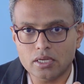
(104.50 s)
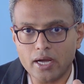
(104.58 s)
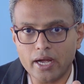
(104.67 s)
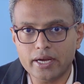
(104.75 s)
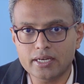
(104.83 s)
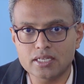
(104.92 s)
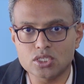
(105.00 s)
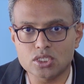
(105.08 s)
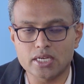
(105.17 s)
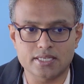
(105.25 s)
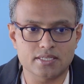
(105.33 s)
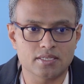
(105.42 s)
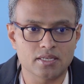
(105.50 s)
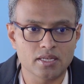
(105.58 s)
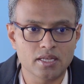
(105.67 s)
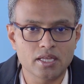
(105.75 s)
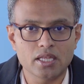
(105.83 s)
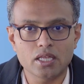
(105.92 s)
height is less.
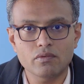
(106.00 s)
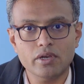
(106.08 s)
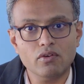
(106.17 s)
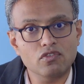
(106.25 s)
Even